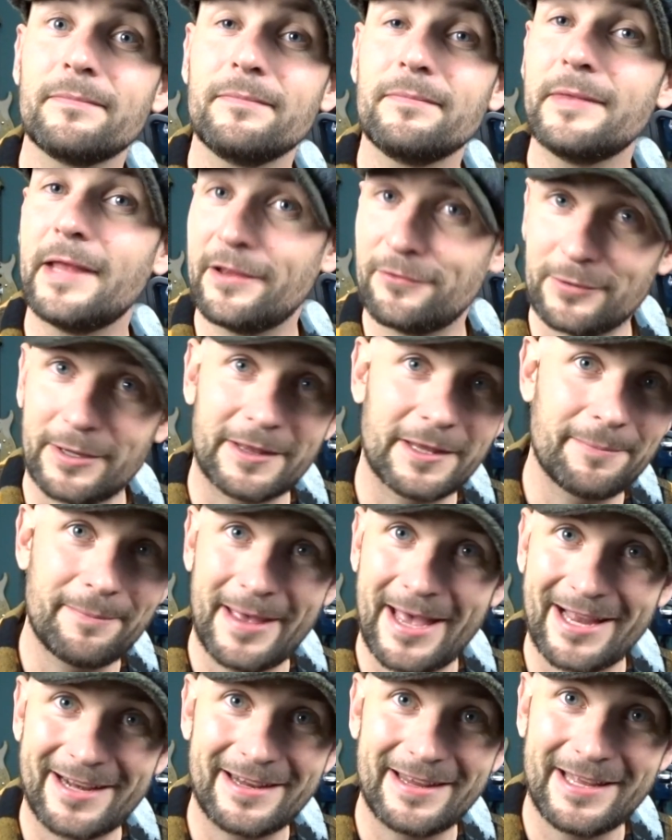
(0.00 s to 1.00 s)
that's right, then
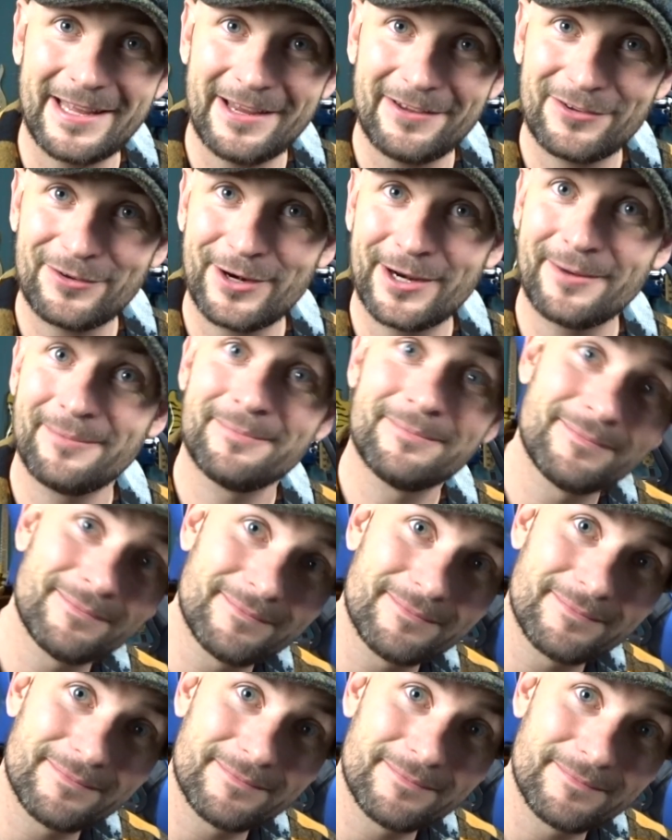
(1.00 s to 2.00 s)
back to the E string,
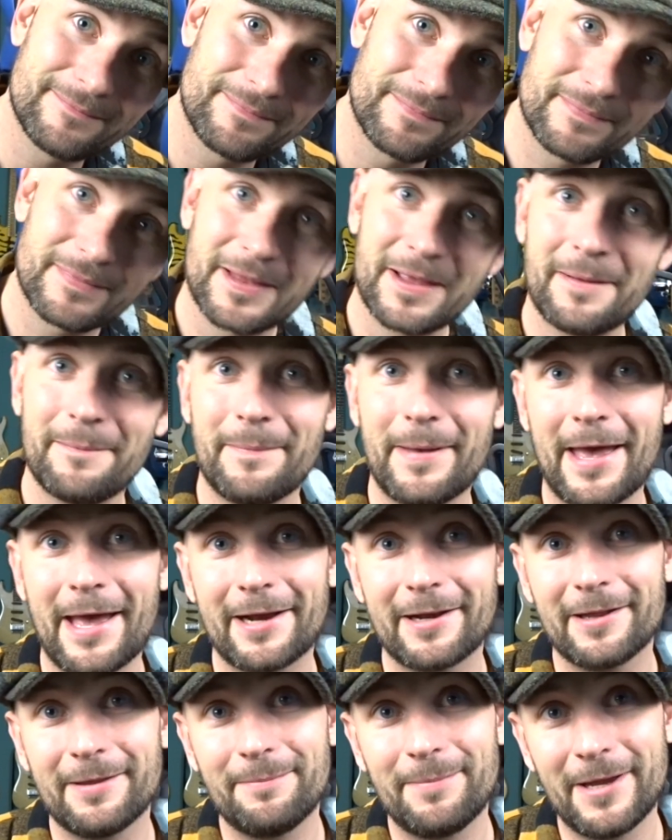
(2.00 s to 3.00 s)

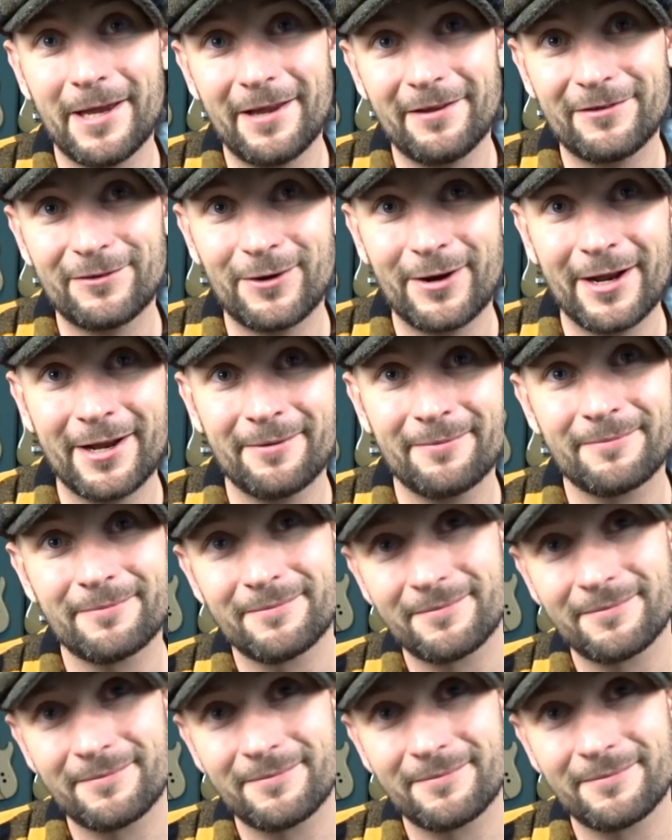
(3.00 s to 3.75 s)
back to the B string.